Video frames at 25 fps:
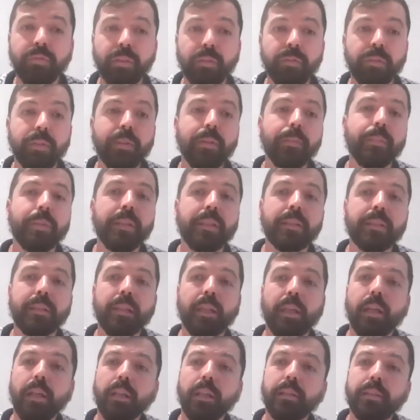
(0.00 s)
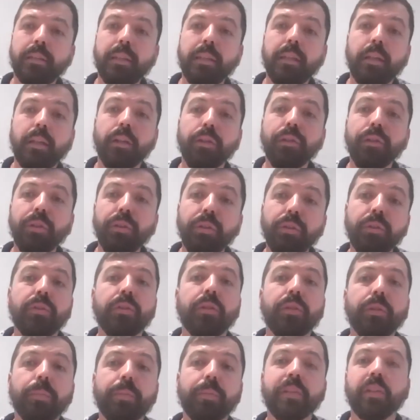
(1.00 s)
we will be starting a
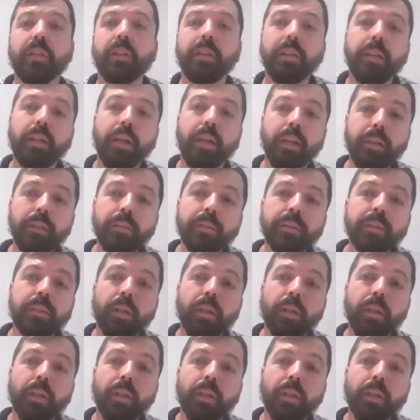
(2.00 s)
YouTube channel.